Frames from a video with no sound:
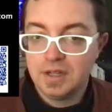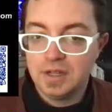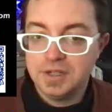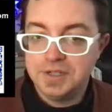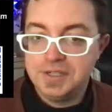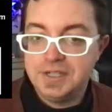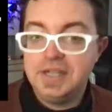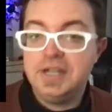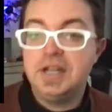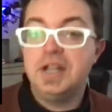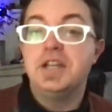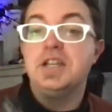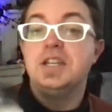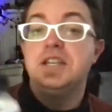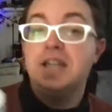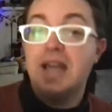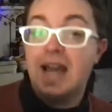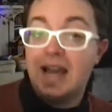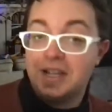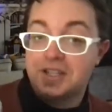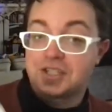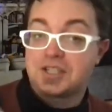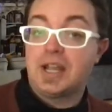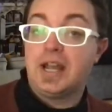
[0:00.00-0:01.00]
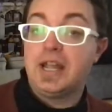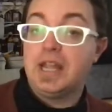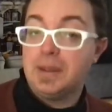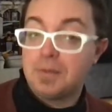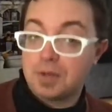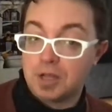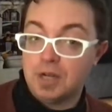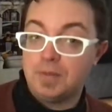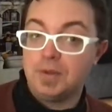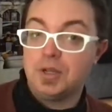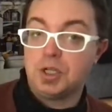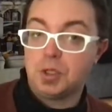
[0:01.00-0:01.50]
Dina, yes, I am
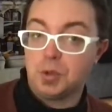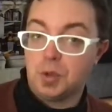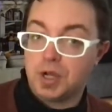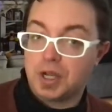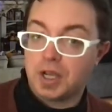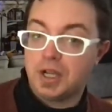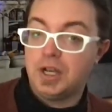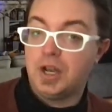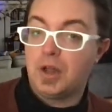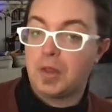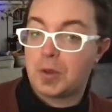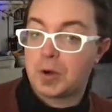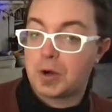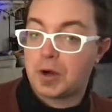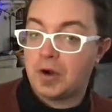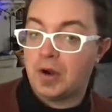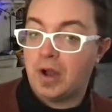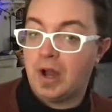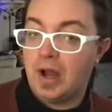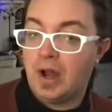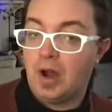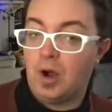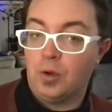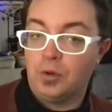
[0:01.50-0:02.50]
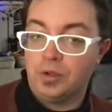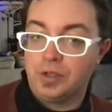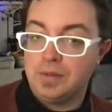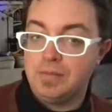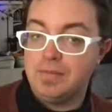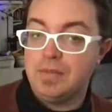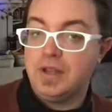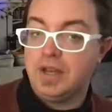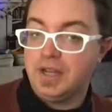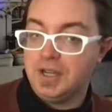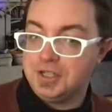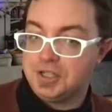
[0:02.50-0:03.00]
going to be doing another uh, Only
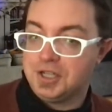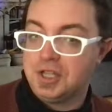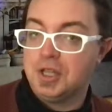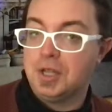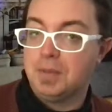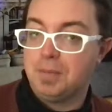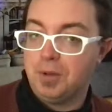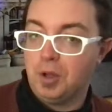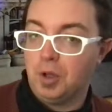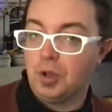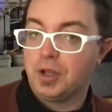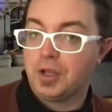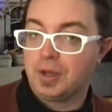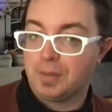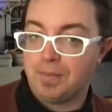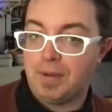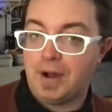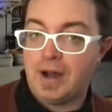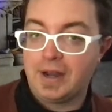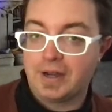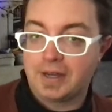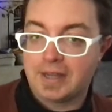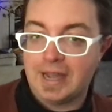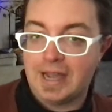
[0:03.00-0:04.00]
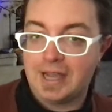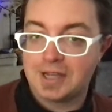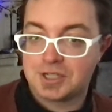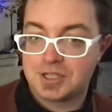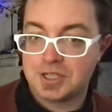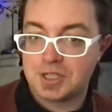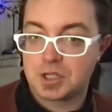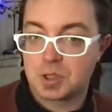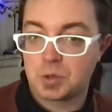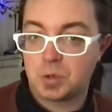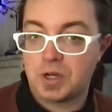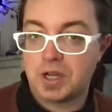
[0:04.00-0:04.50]
Minis in the Building podcast
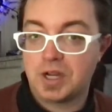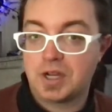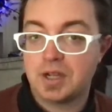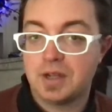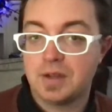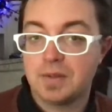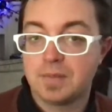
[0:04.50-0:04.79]
this week.